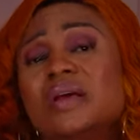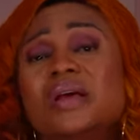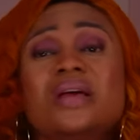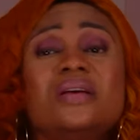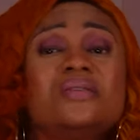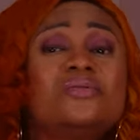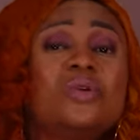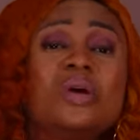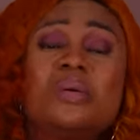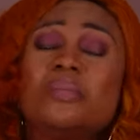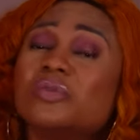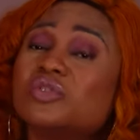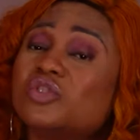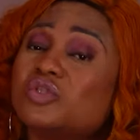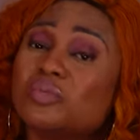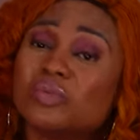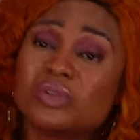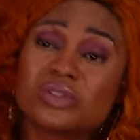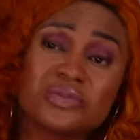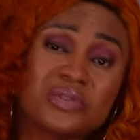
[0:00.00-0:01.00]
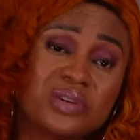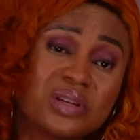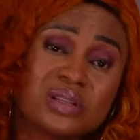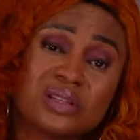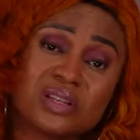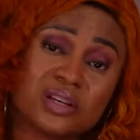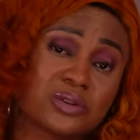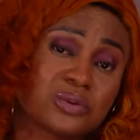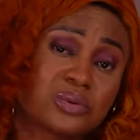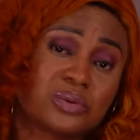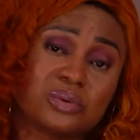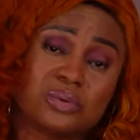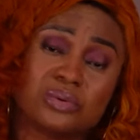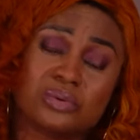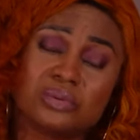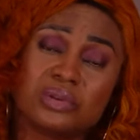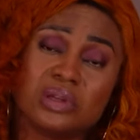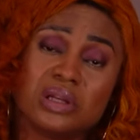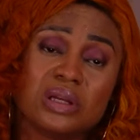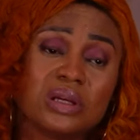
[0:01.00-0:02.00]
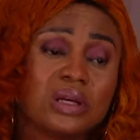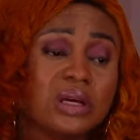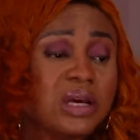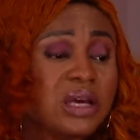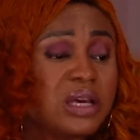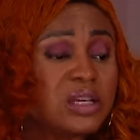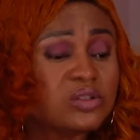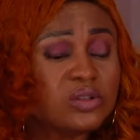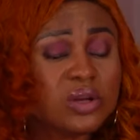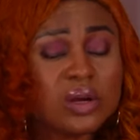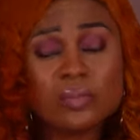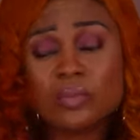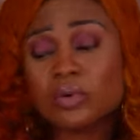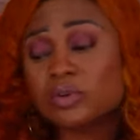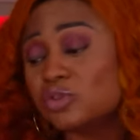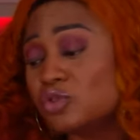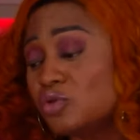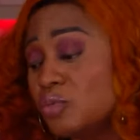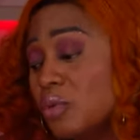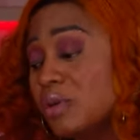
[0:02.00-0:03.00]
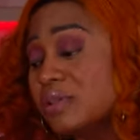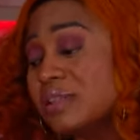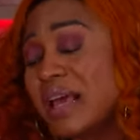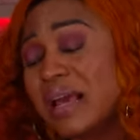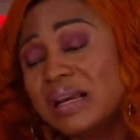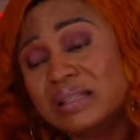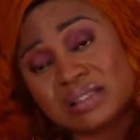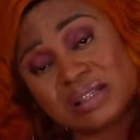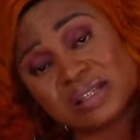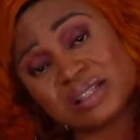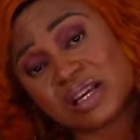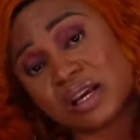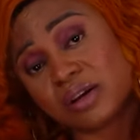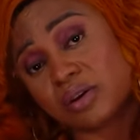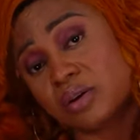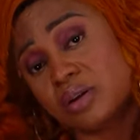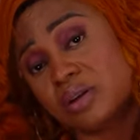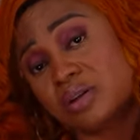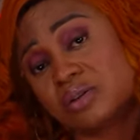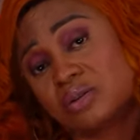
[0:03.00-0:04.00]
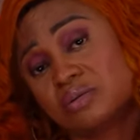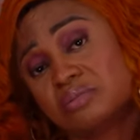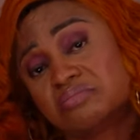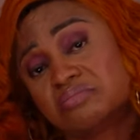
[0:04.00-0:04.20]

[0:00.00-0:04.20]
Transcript: It's not a must you must finish sex. It's not a must you must end in ejaculation.